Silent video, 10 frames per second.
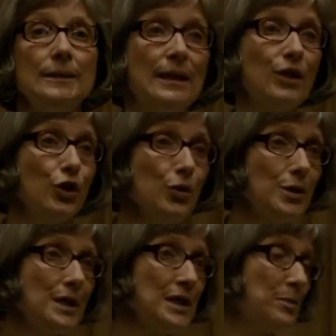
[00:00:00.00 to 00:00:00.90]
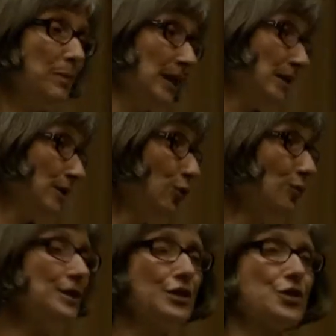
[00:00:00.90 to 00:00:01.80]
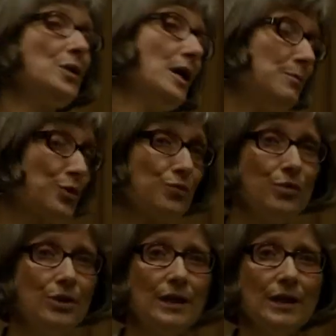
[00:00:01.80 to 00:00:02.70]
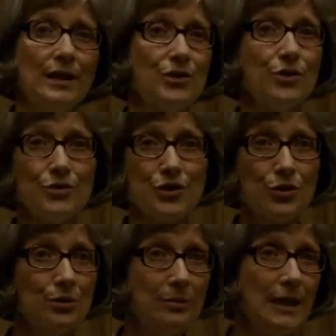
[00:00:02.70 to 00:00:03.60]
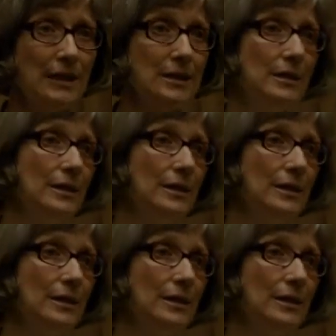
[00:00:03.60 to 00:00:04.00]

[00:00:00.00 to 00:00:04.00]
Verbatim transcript: And Lori spent, Lori describes Royal as her soulmate